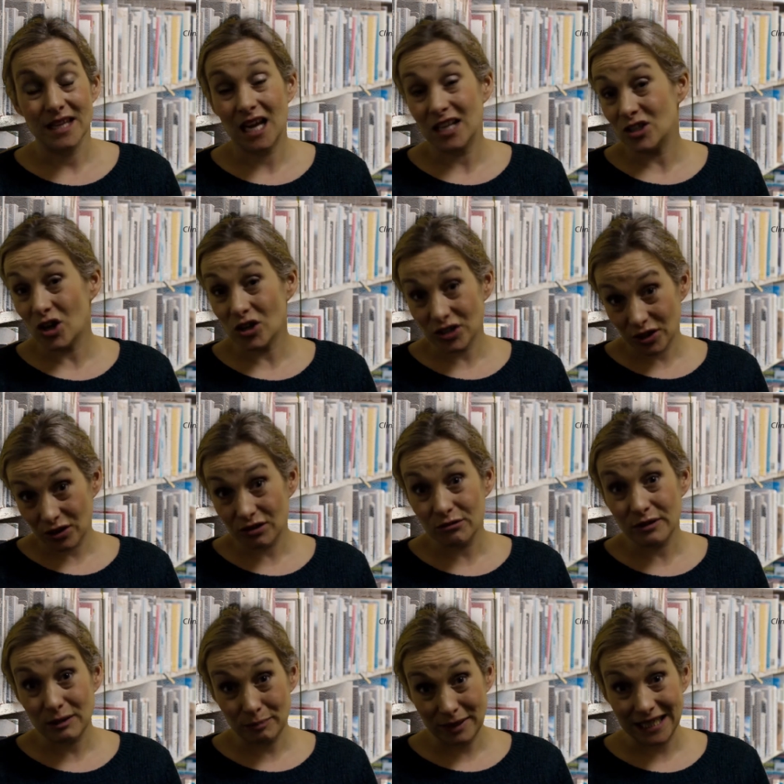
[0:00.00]
I talked it through
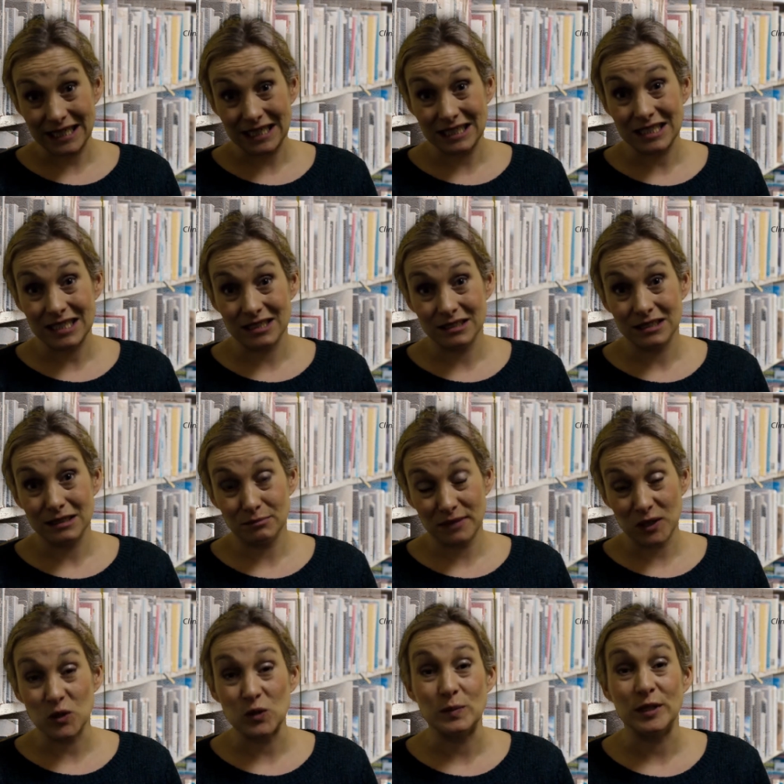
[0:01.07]
with Pete, my
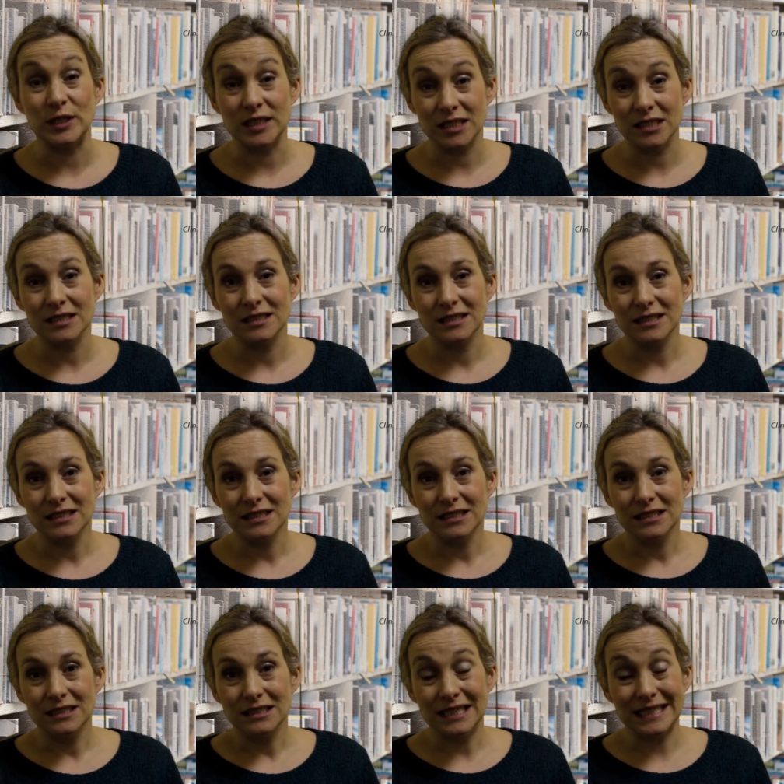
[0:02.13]
husband,
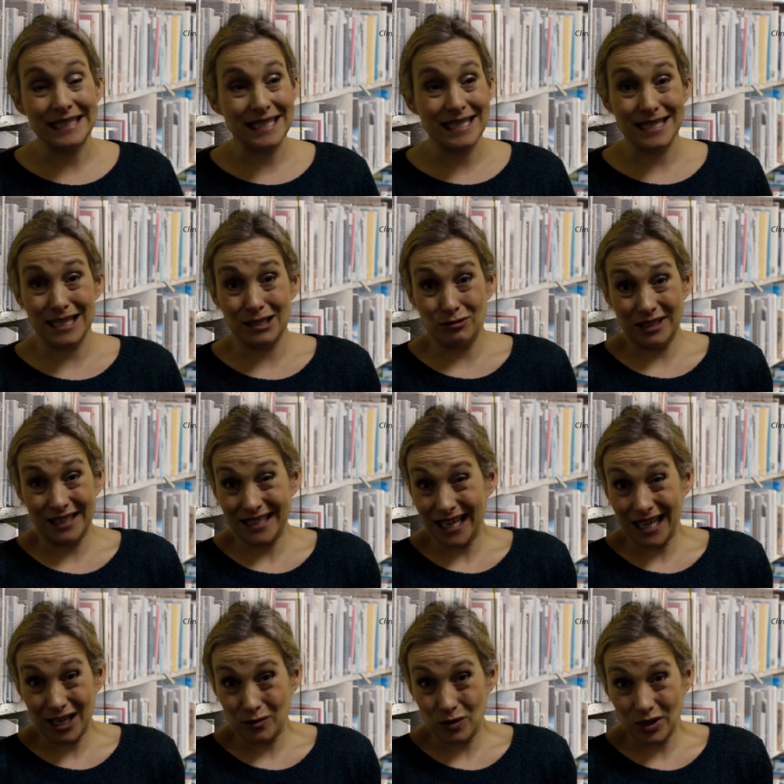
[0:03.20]
and he said, well, you
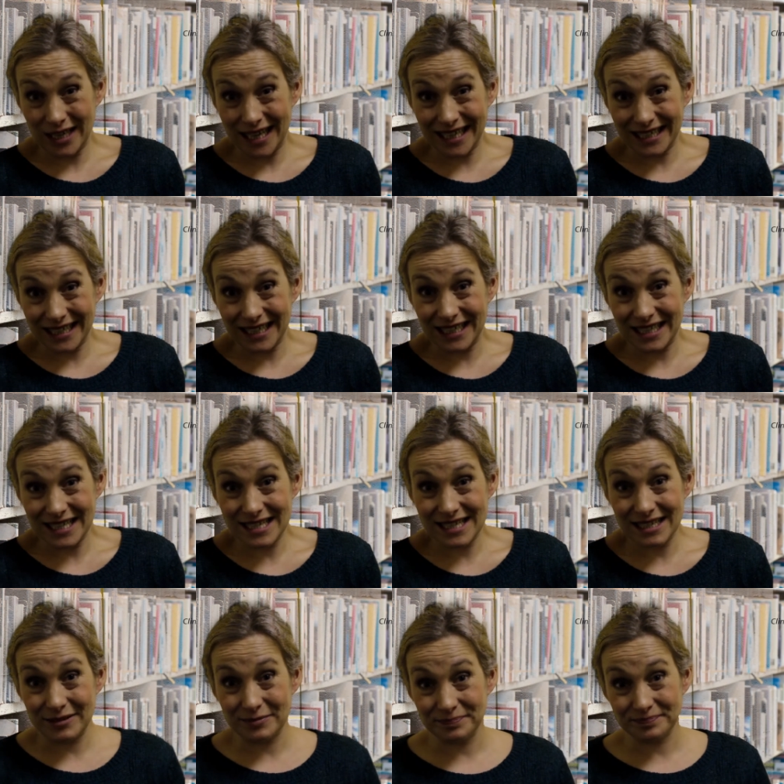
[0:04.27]
can't go on like
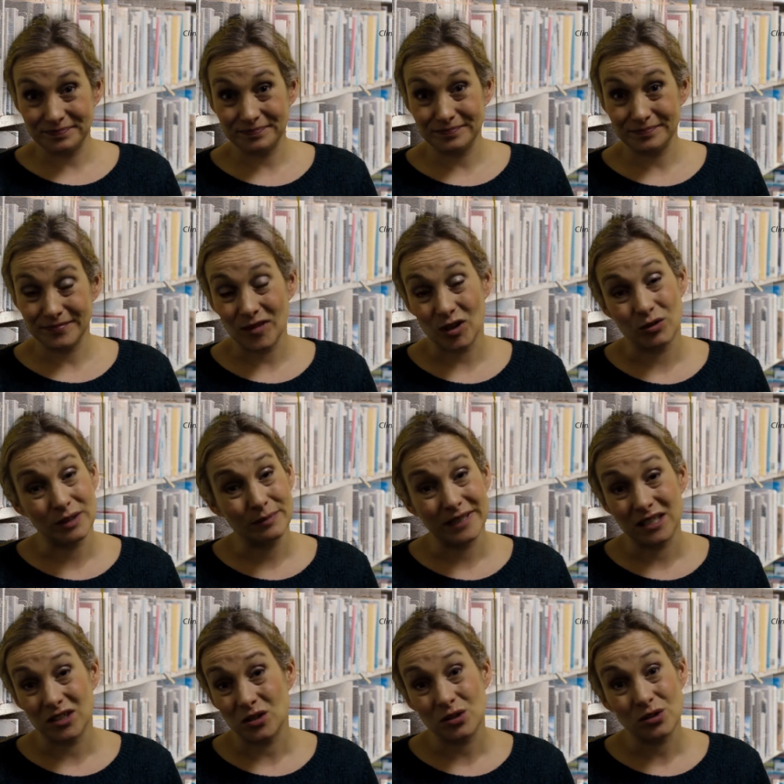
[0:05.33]
this. Oh, he'd
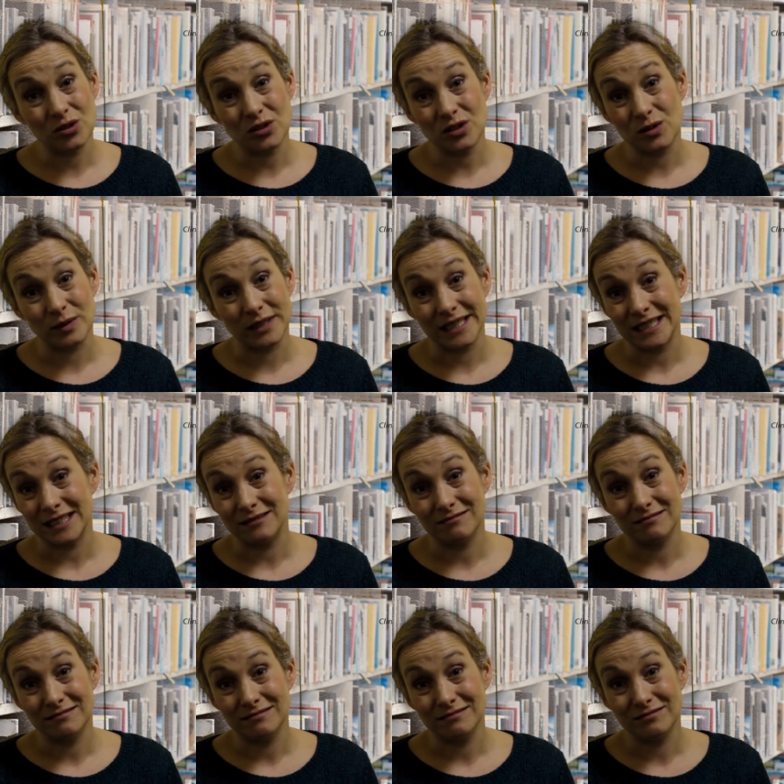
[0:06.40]
been so sweet,
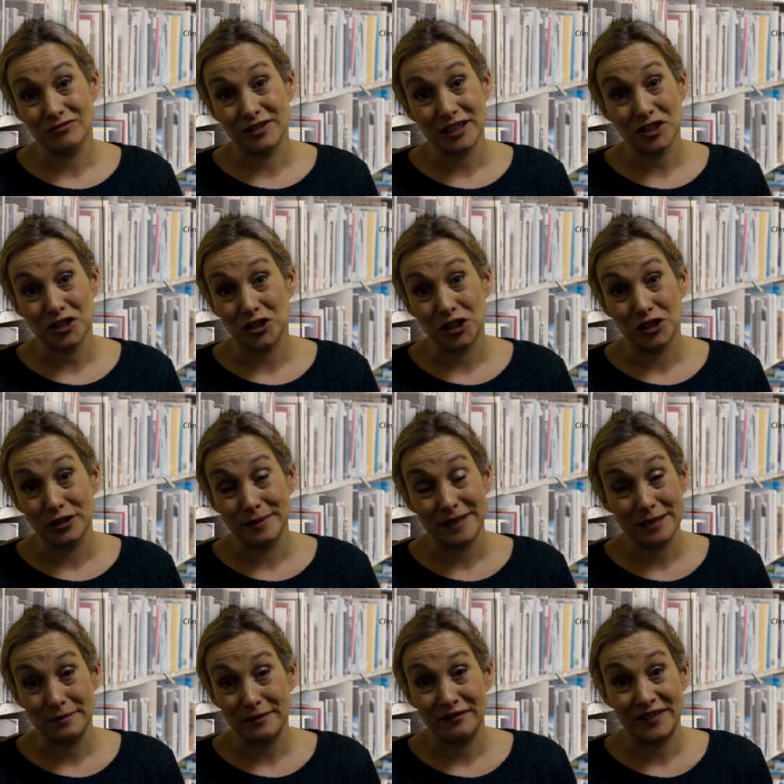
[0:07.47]
reassuring me
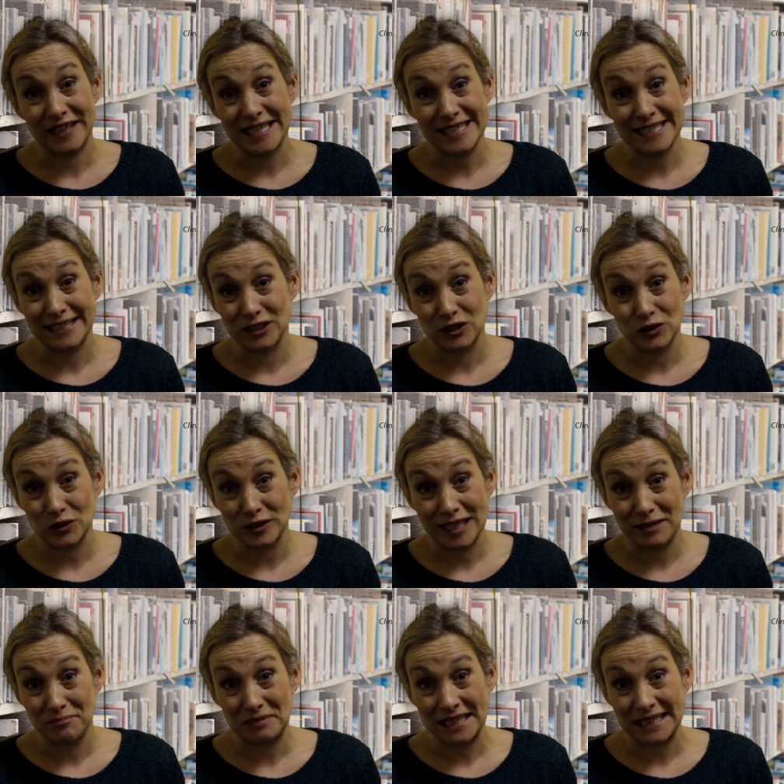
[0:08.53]
that my face didn't look
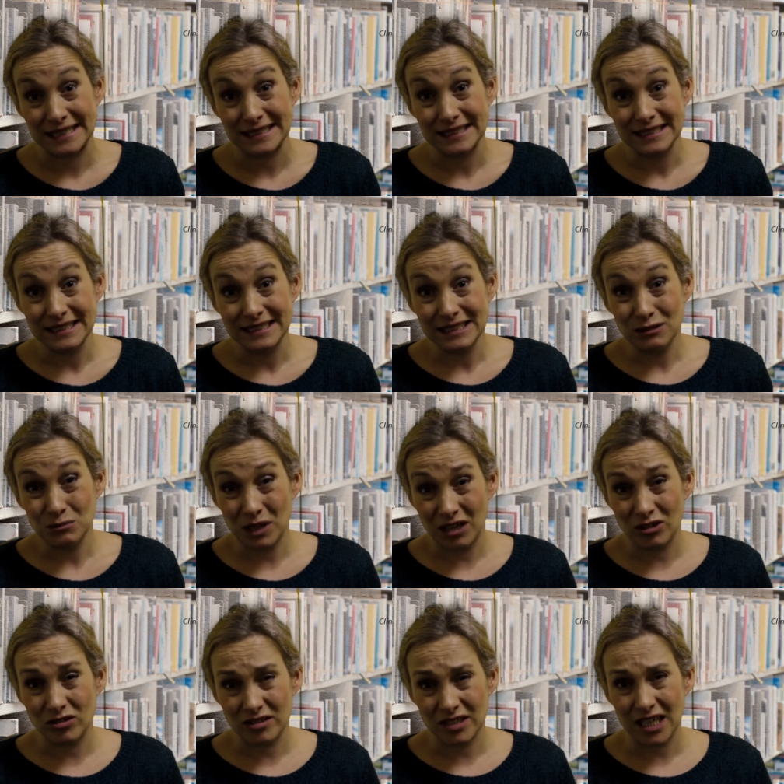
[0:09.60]
that bad, but I
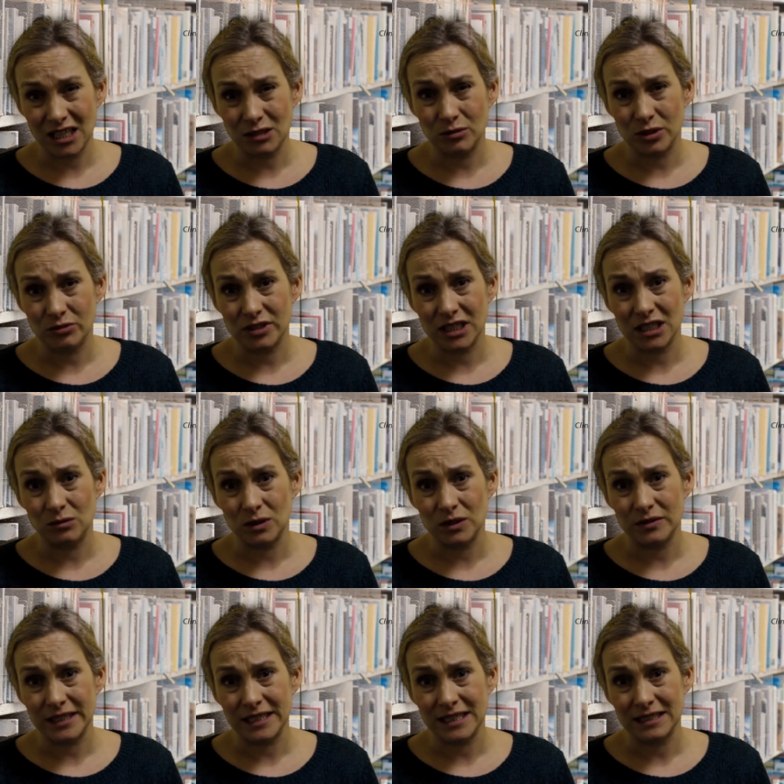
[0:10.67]
could tell he was really
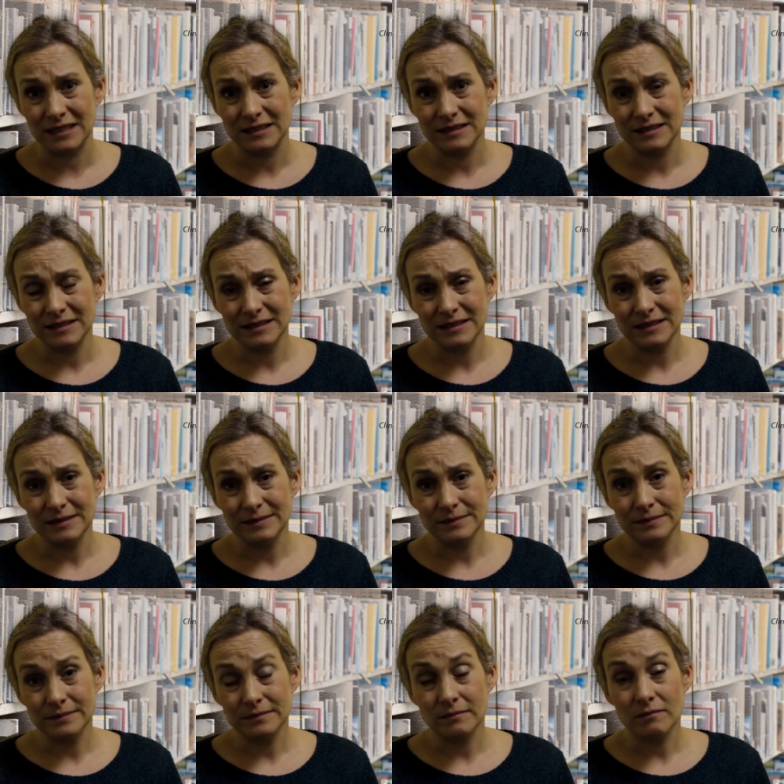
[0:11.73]
worried.
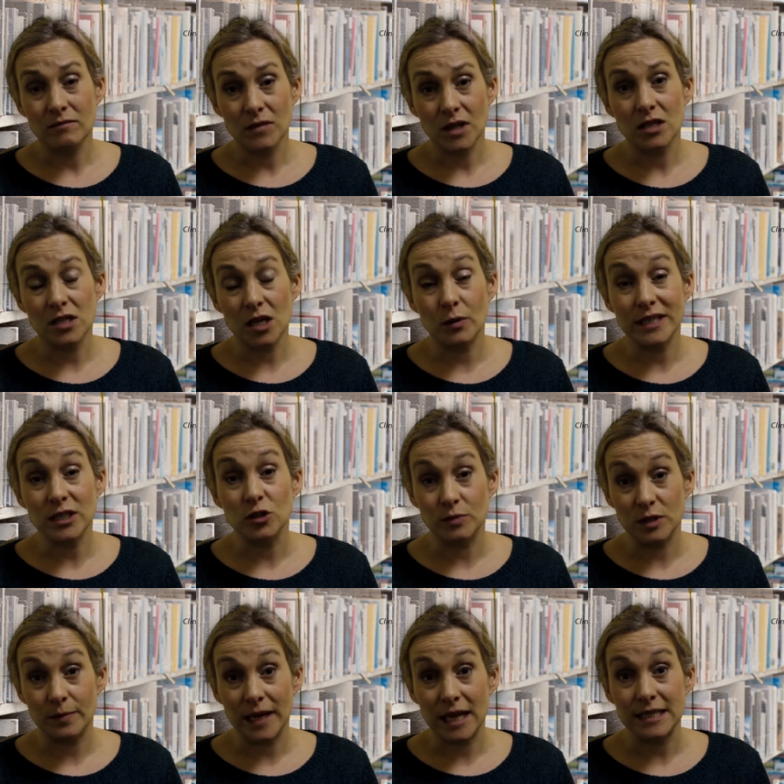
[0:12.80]
So I went up
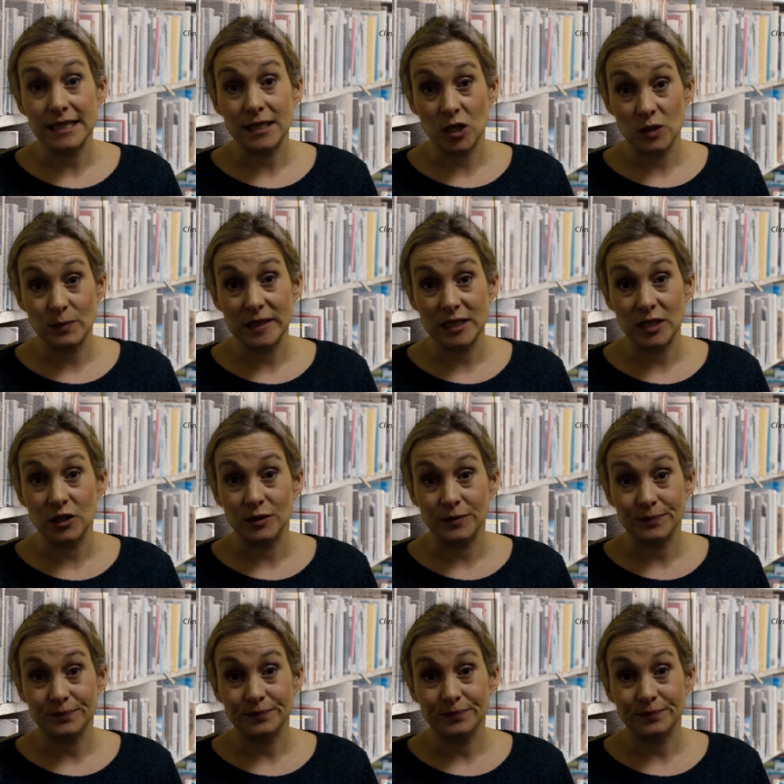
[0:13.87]
to Barnsley Hospital.